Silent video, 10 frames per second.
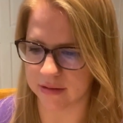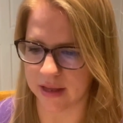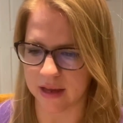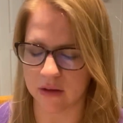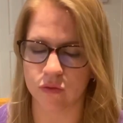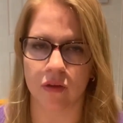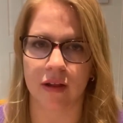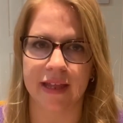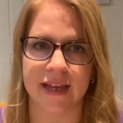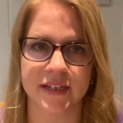like the
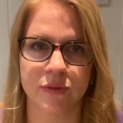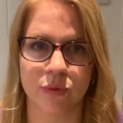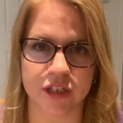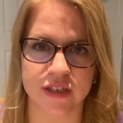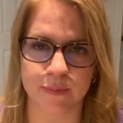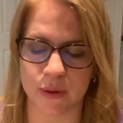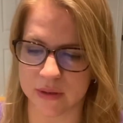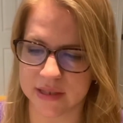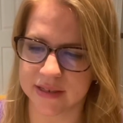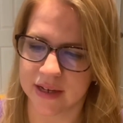clans were
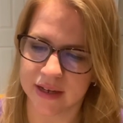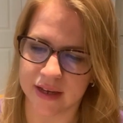dispersed